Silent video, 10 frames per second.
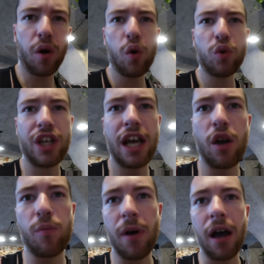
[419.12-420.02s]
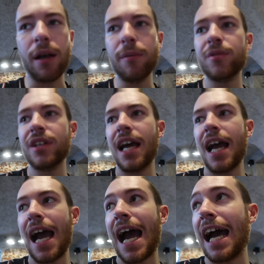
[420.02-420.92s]
so old yellow pipes,
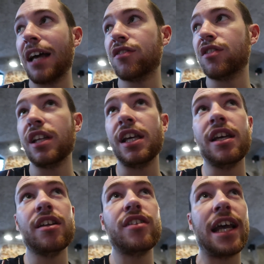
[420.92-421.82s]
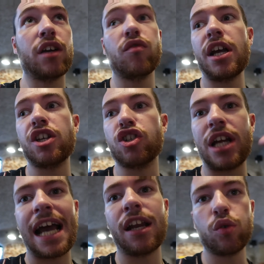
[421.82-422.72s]
as the
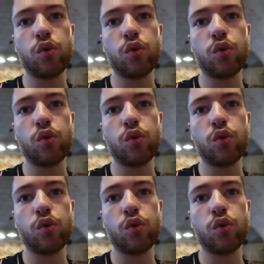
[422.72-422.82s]
decoration and